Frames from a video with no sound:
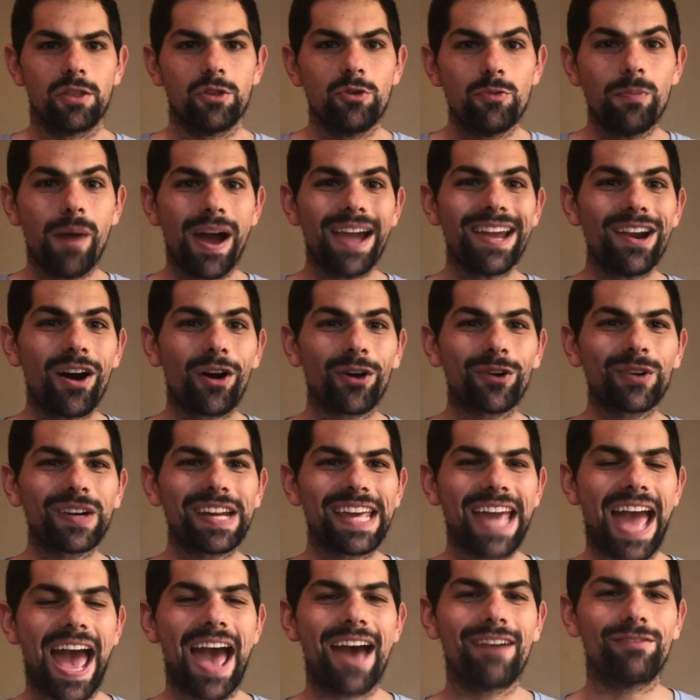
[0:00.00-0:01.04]
might
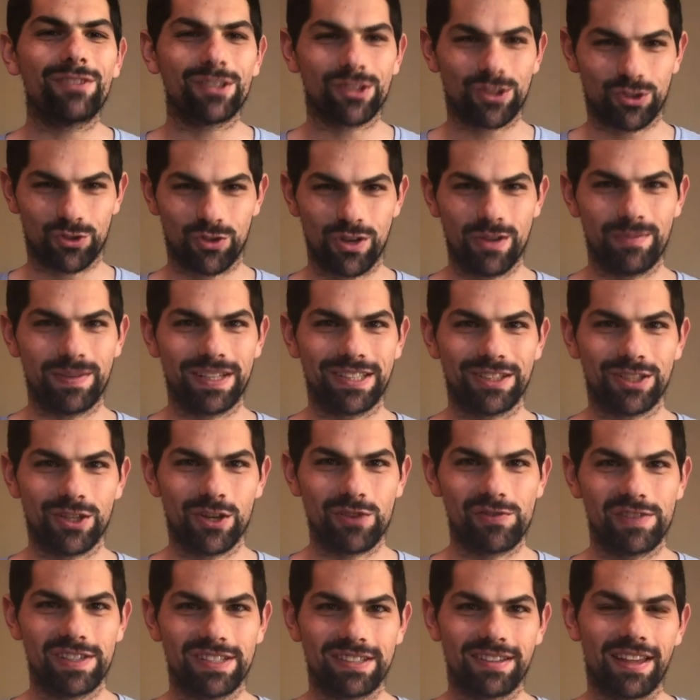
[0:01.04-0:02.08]
already have a streaming
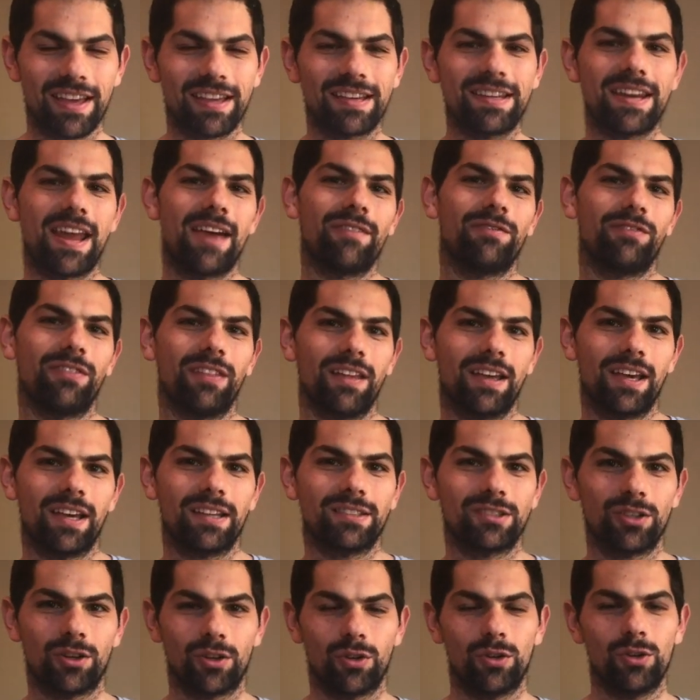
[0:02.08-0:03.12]
service like
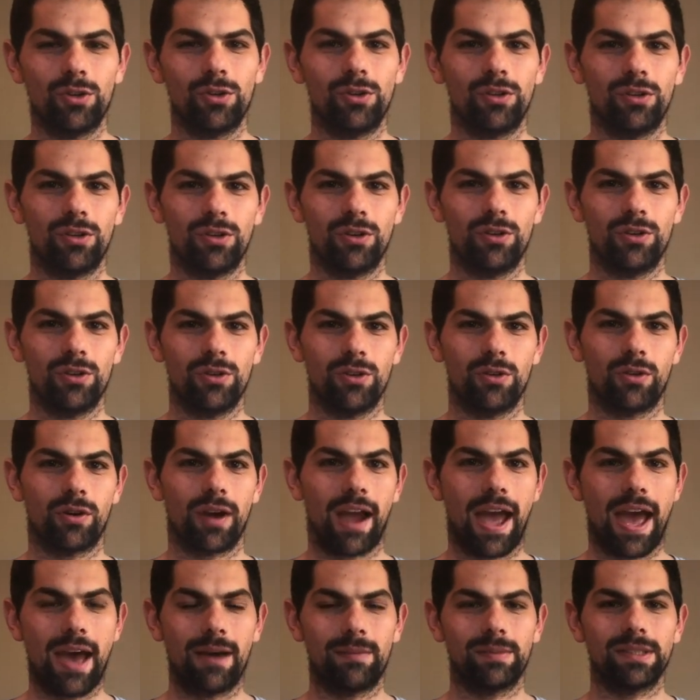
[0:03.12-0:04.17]
Netflix or Hulu
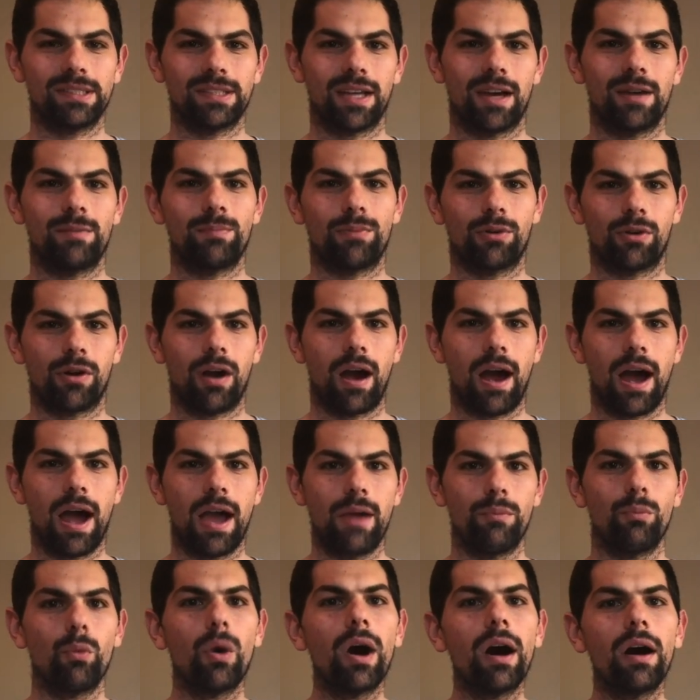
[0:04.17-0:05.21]
or Amazon
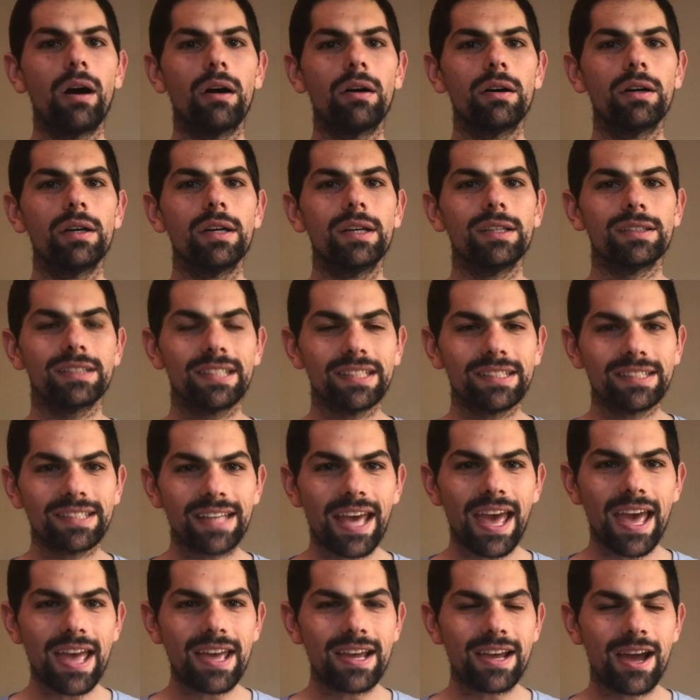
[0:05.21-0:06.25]
Prime. Well,
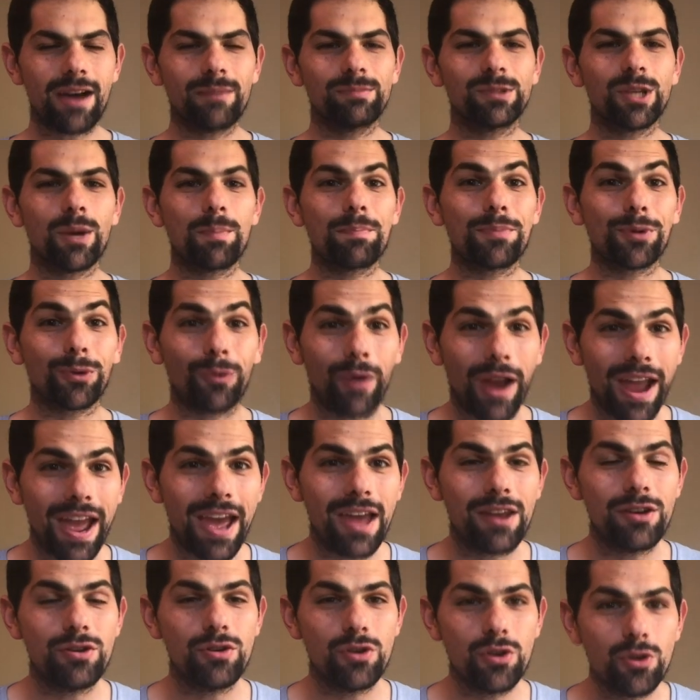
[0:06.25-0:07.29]
today comes a
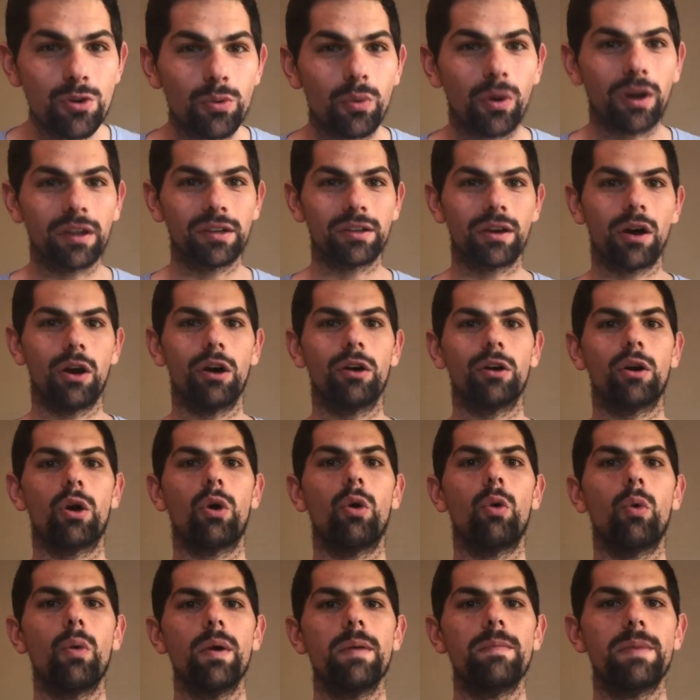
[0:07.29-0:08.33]
brand new one called
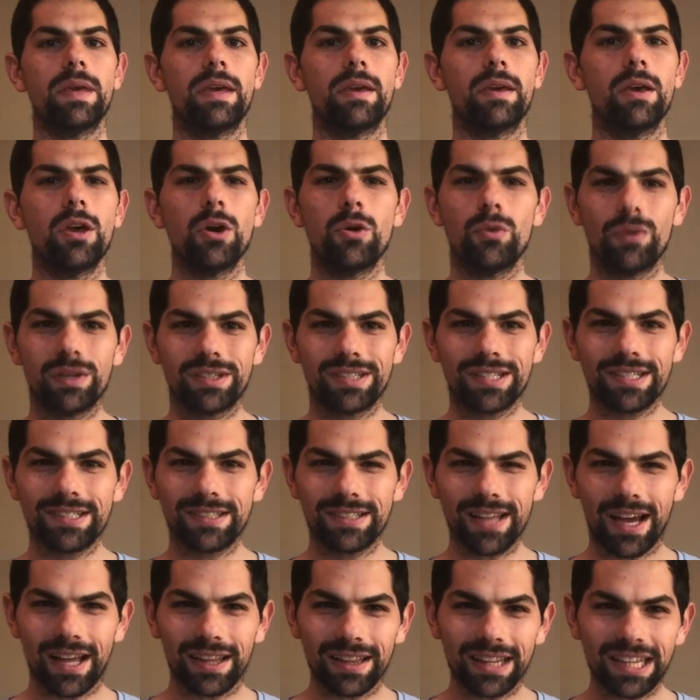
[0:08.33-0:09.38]
Quibi, which
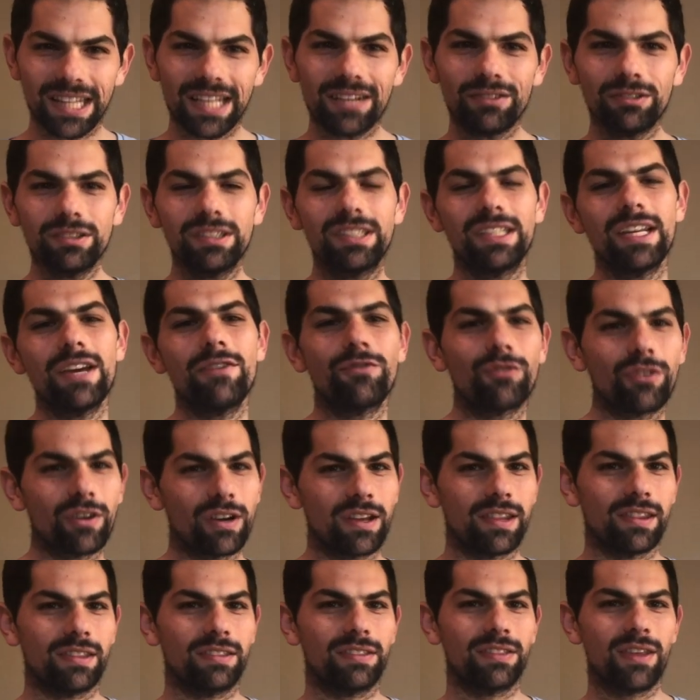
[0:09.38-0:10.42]
is a little
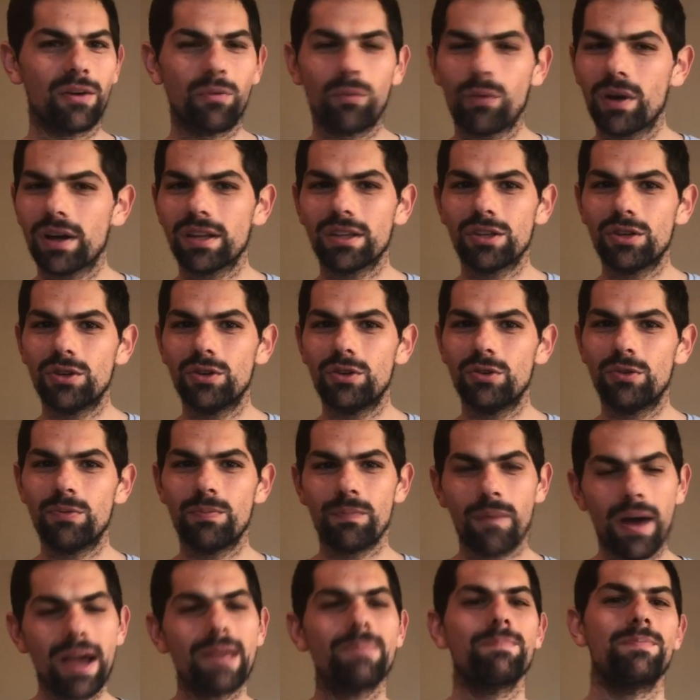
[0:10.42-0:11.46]
different than what you
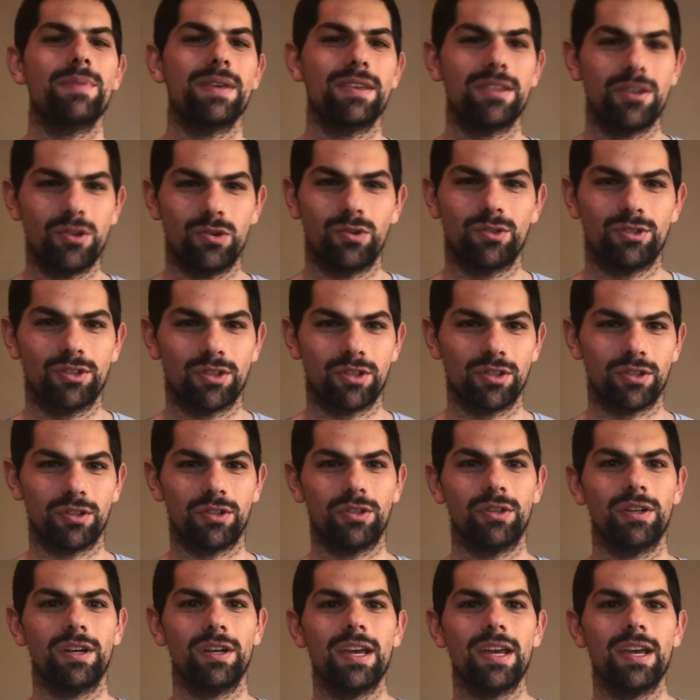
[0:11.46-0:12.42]
might be used to.